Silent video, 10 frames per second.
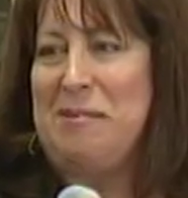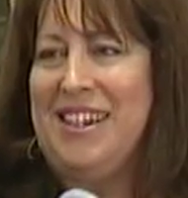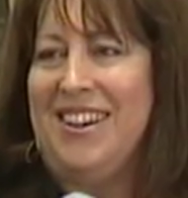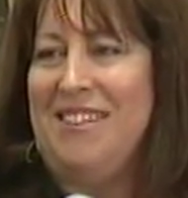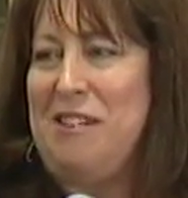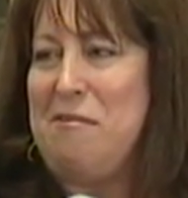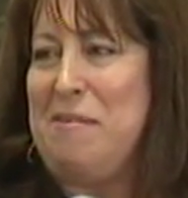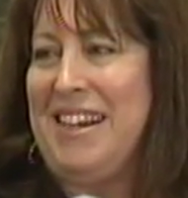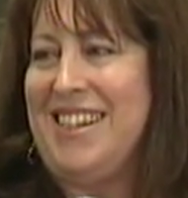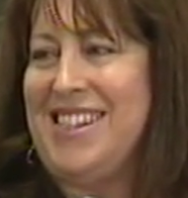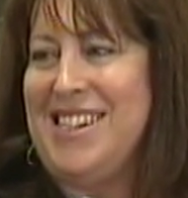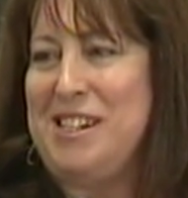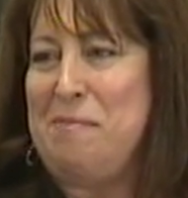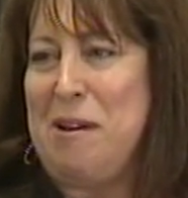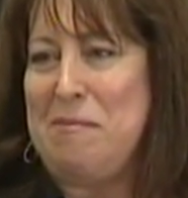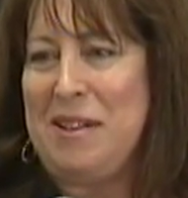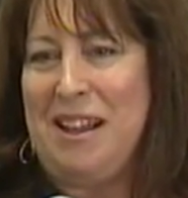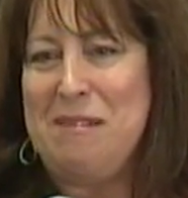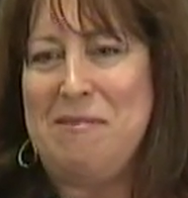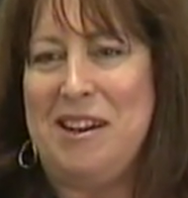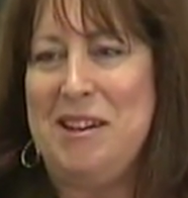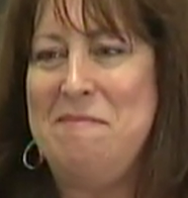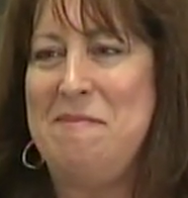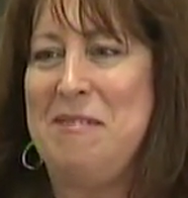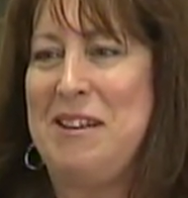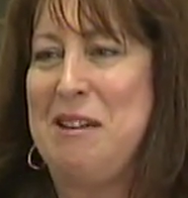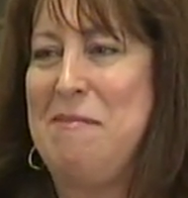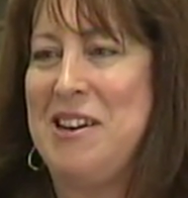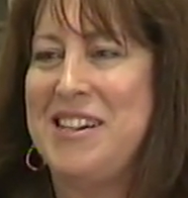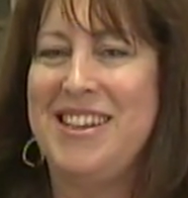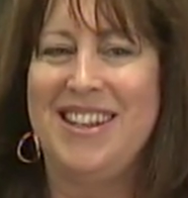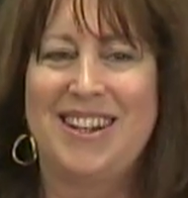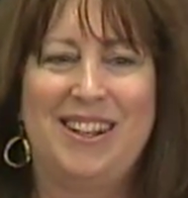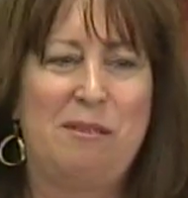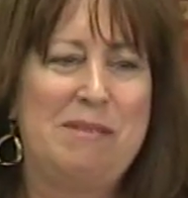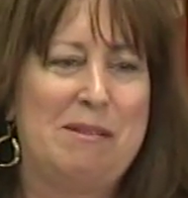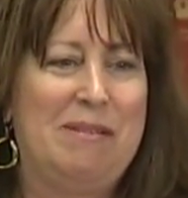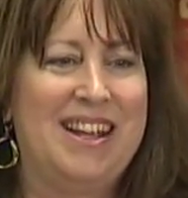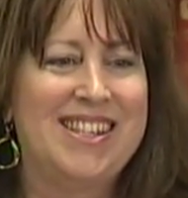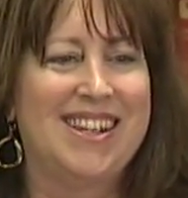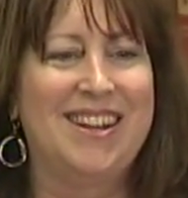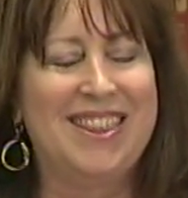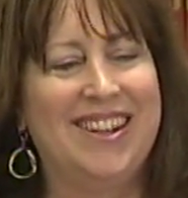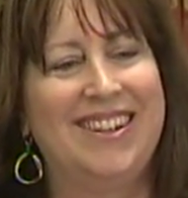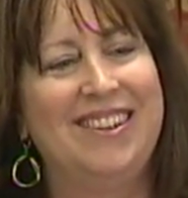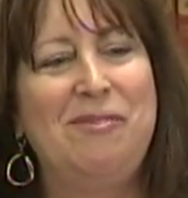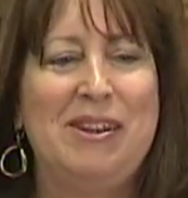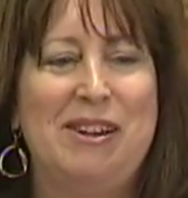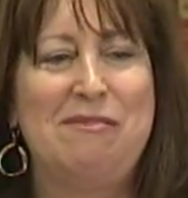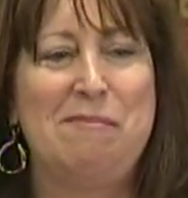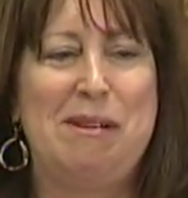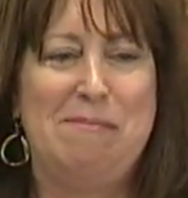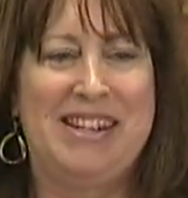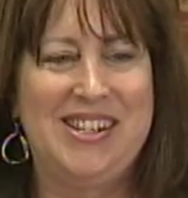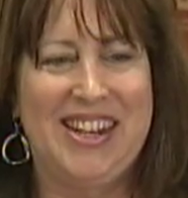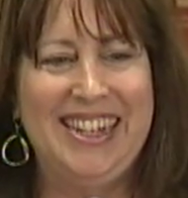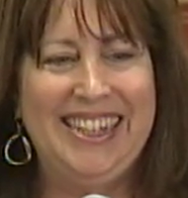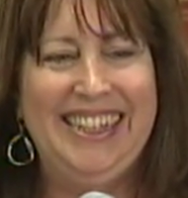here. I've never been in the State Department Library, but when I parked in the Columbia Plaza, I thought, am I going for my med check?